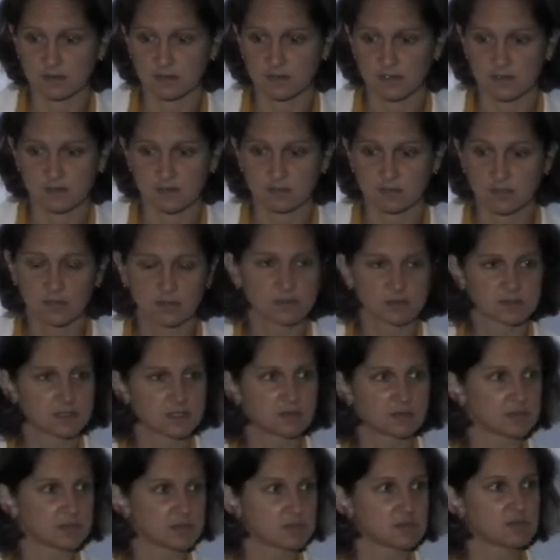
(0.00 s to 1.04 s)
because it
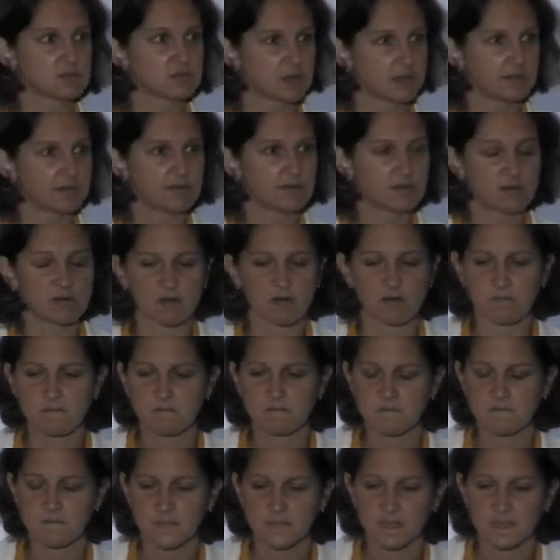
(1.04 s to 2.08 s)
was a grade 4.
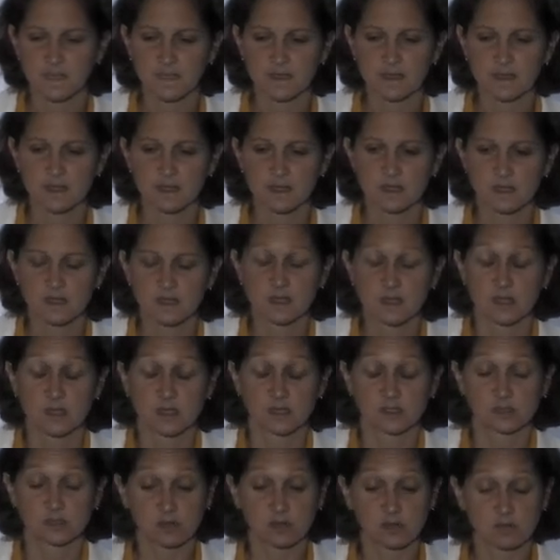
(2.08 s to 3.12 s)

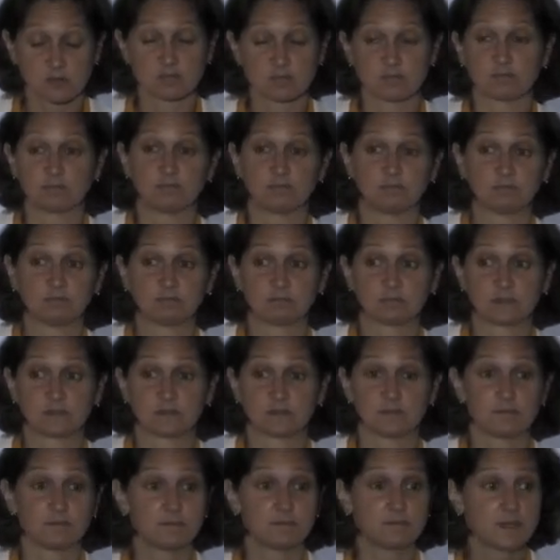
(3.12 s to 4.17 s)
So,
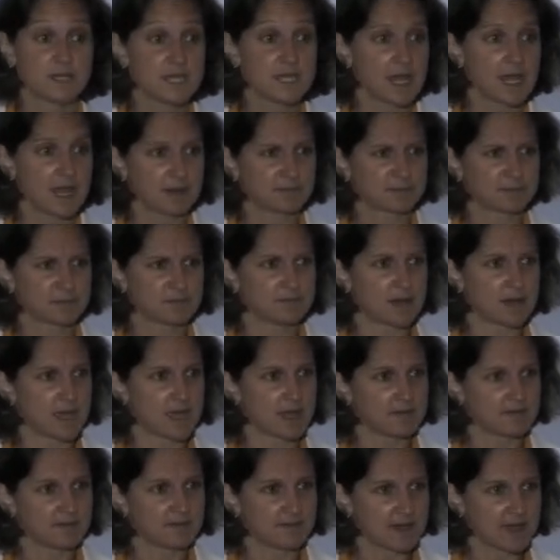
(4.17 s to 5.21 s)
be helped by
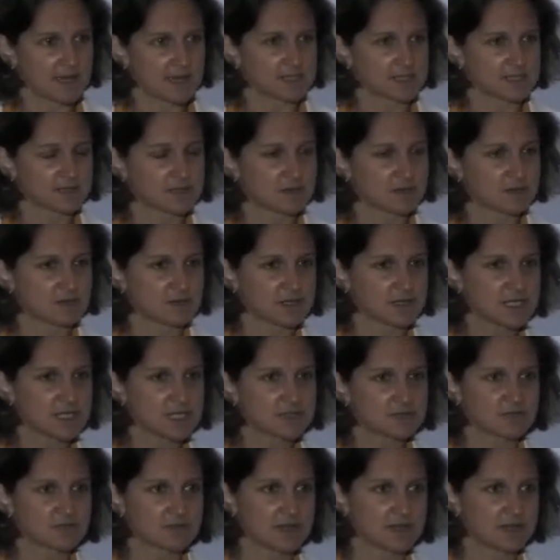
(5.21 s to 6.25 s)
FAST or
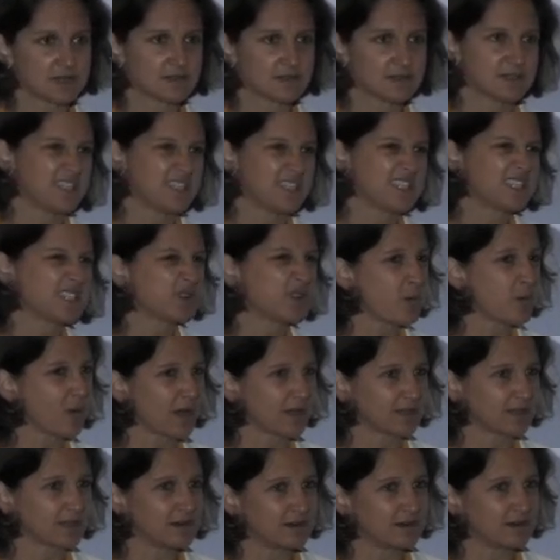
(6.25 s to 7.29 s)
X-ray is
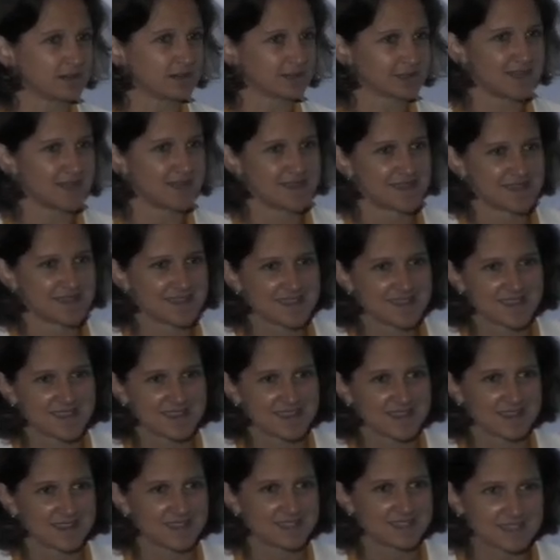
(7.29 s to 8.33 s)
quite hard.
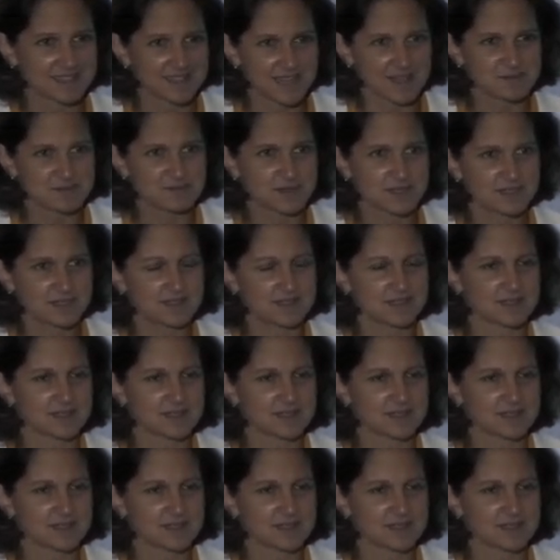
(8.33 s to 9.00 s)
It can be,